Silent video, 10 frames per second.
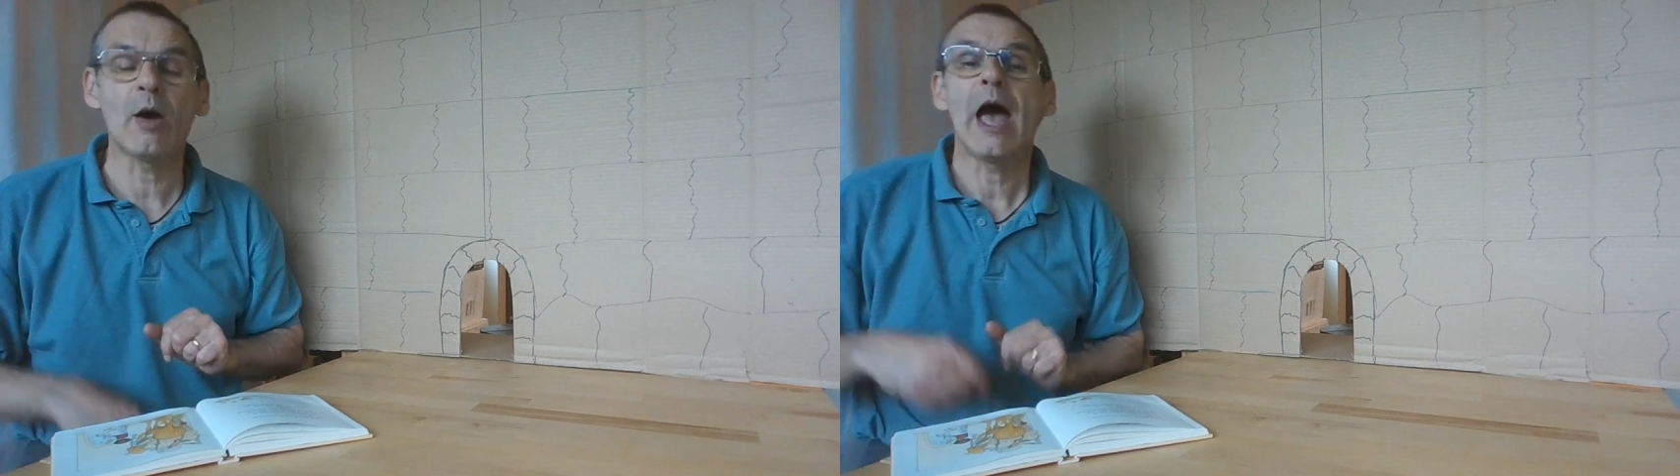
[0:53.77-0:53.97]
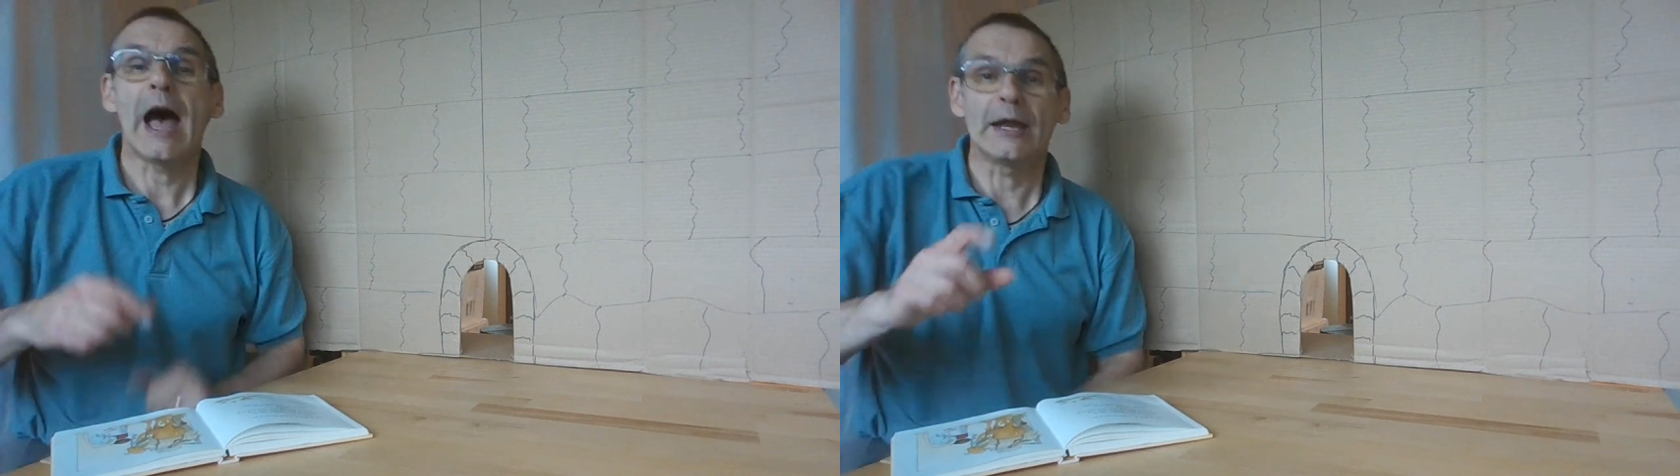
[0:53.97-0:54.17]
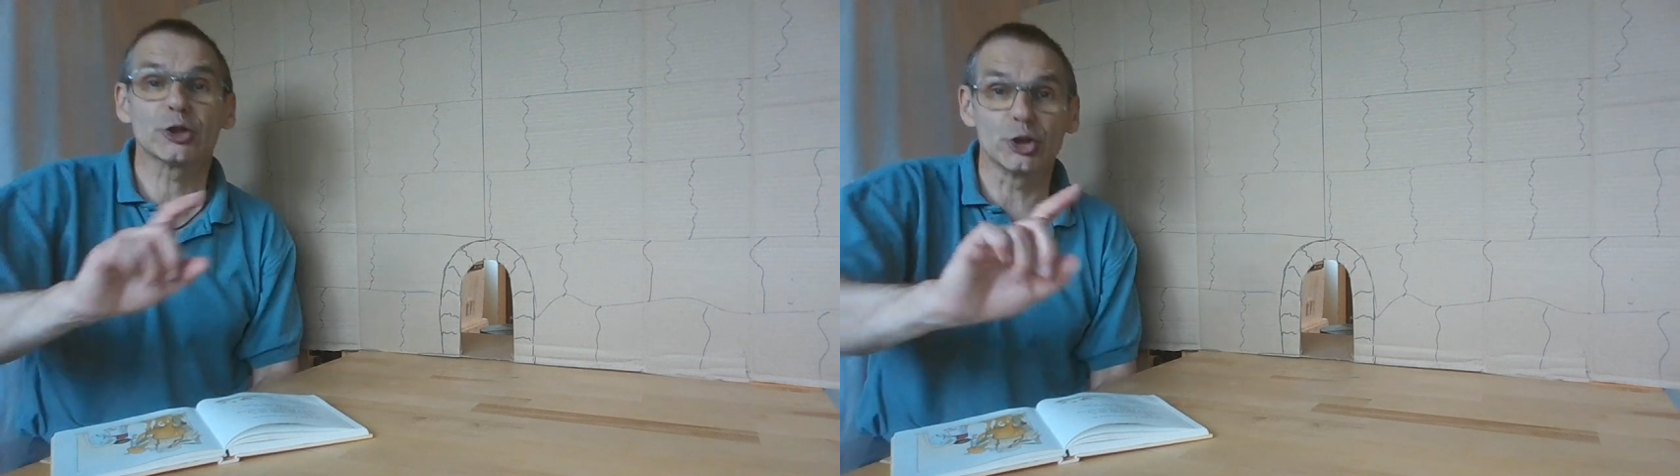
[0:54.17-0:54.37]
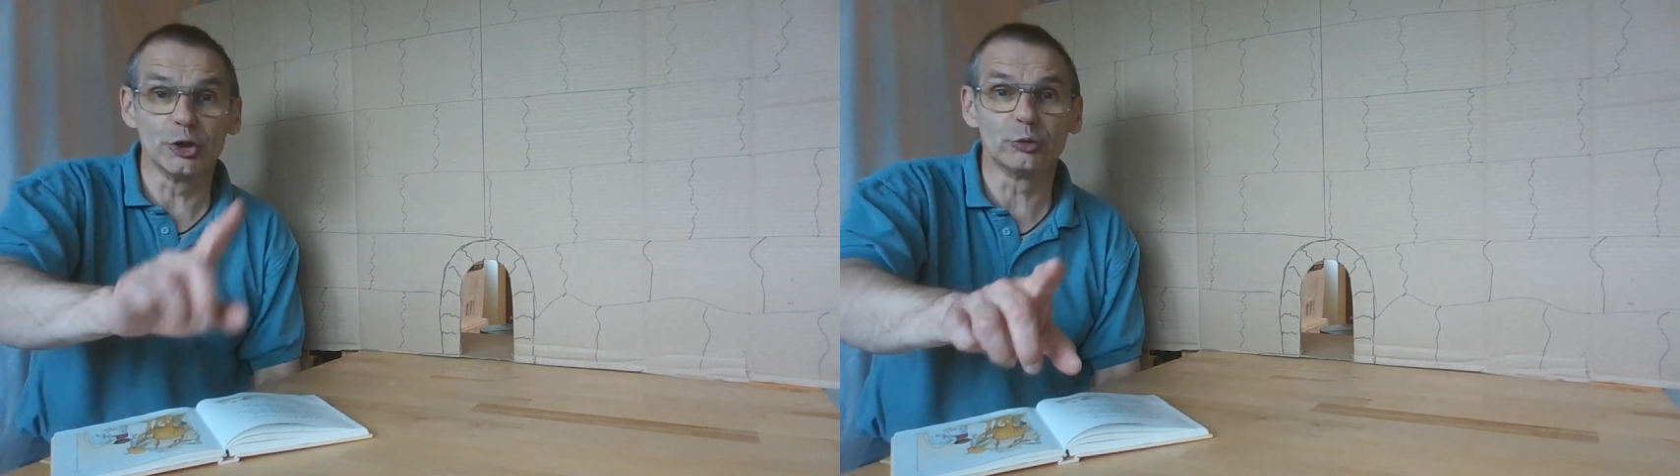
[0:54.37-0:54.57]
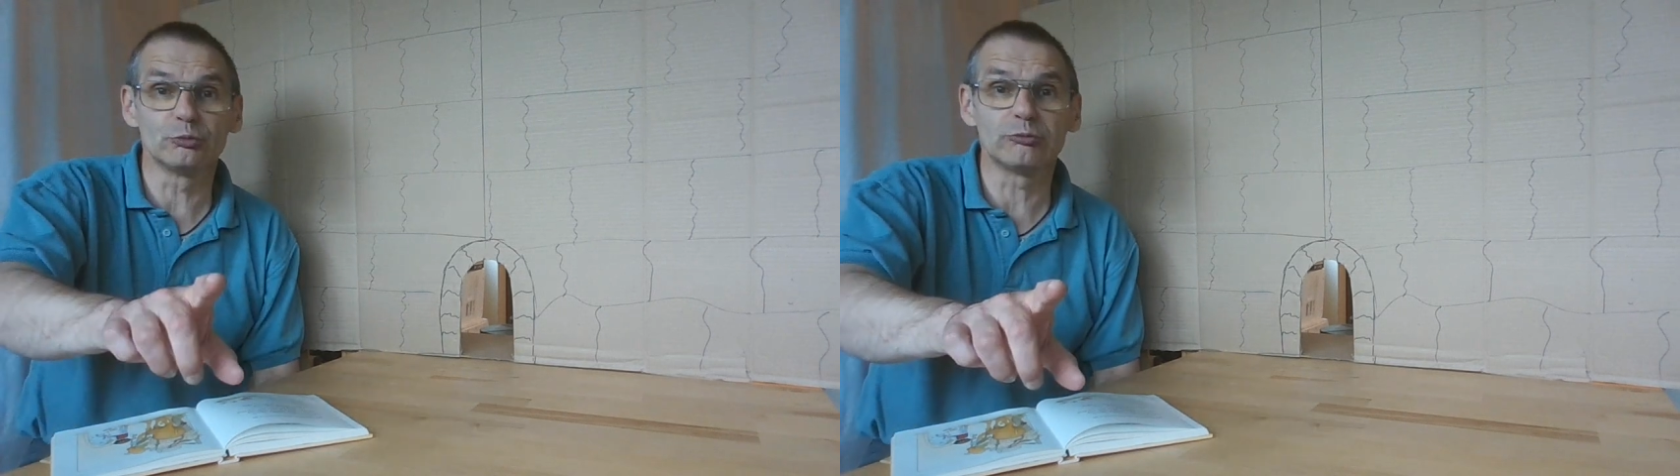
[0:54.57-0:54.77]
And
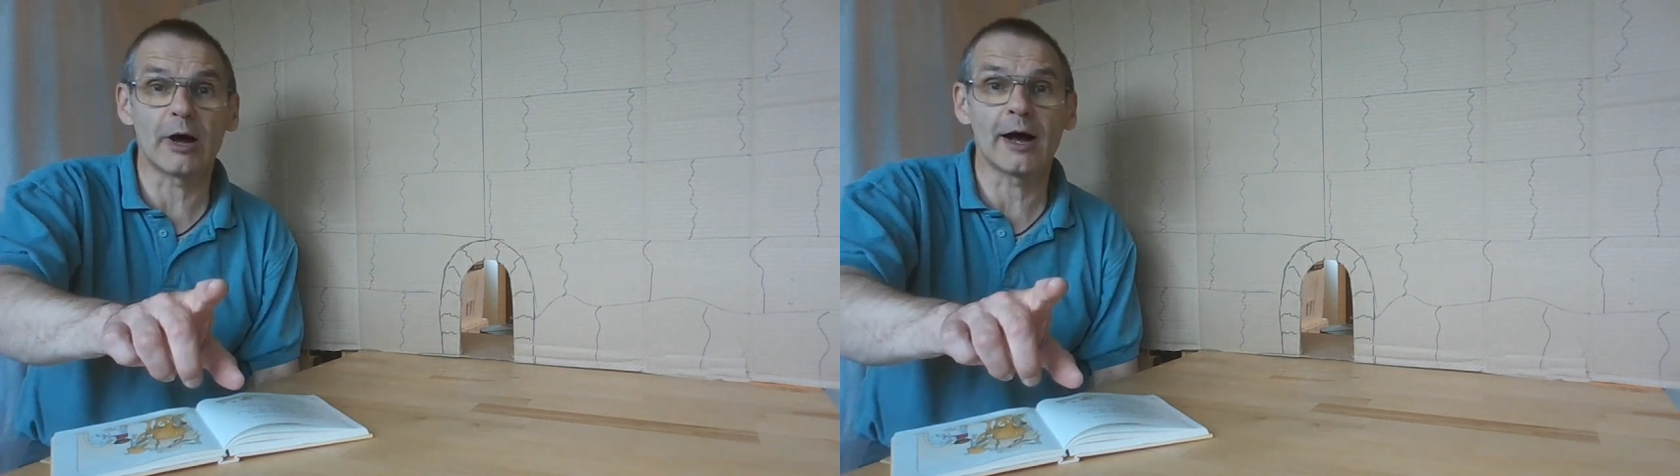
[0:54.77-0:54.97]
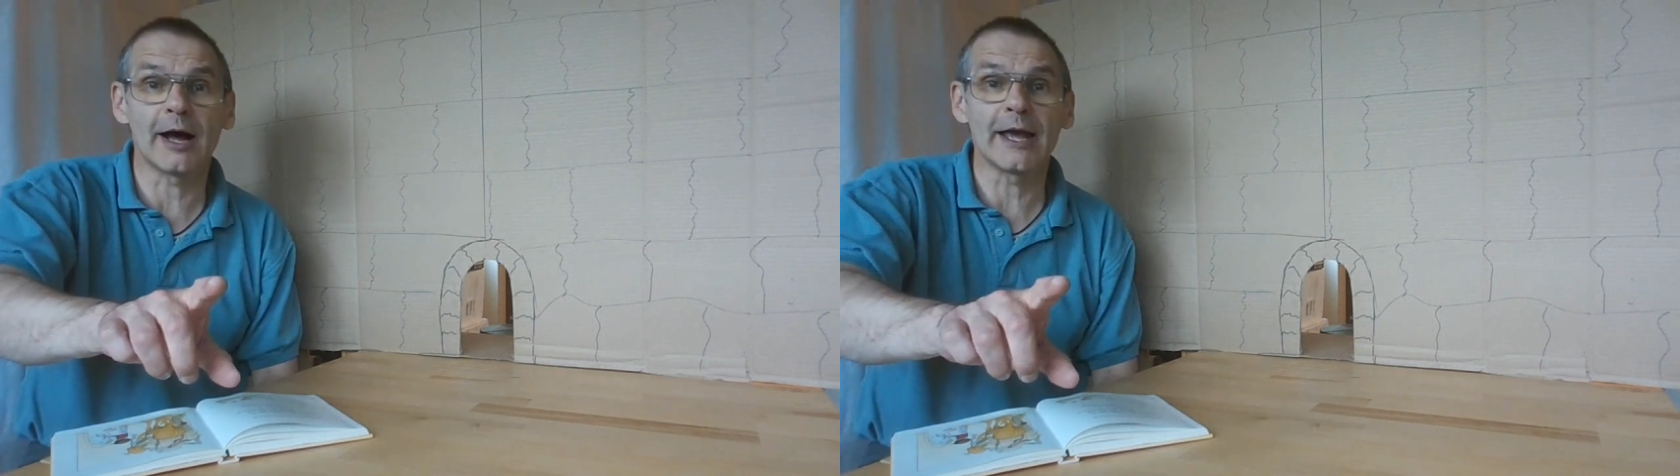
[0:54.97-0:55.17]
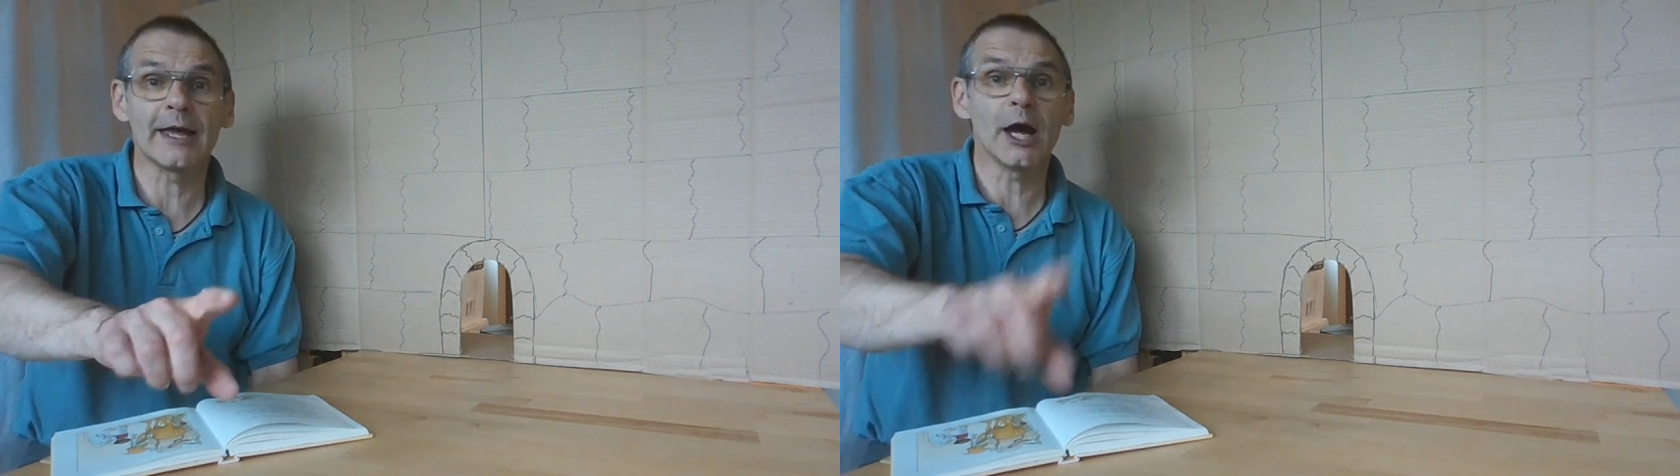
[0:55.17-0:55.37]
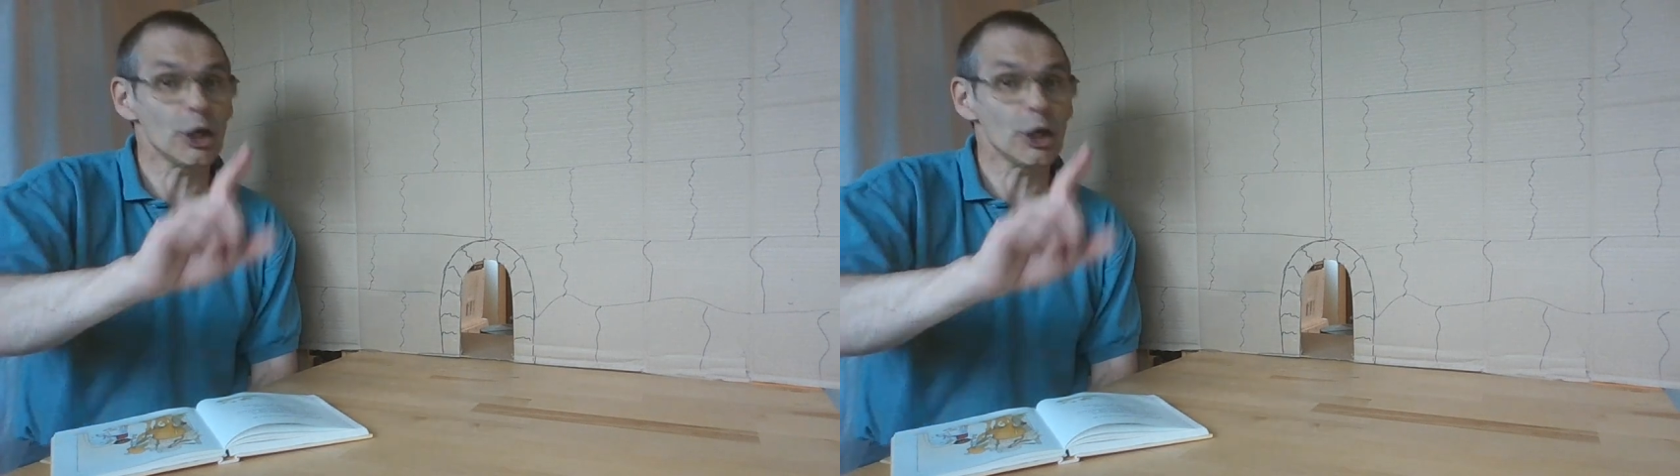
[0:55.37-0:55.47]
Naraya,